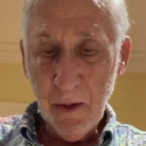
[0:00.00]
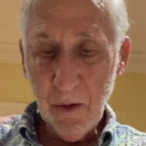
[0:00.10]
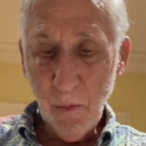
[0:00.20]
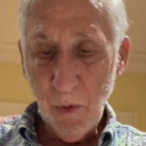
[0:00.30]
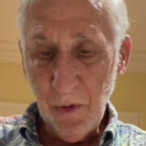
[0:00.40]

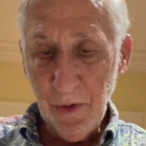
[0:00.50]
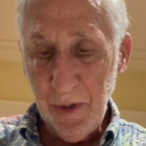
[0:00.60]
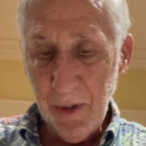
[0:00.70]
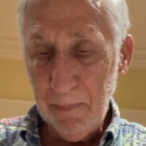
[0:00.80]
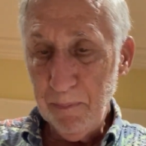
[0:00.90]
You will
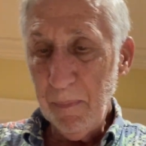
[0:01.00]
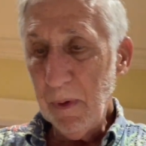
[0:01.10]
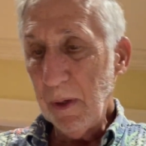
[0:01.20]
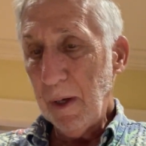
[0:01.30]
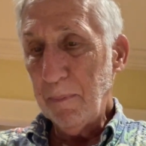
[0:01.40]
need
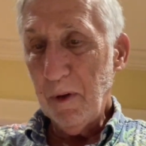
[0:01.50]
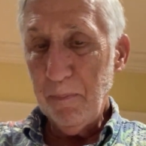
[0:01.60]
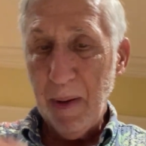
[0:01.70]
a couple of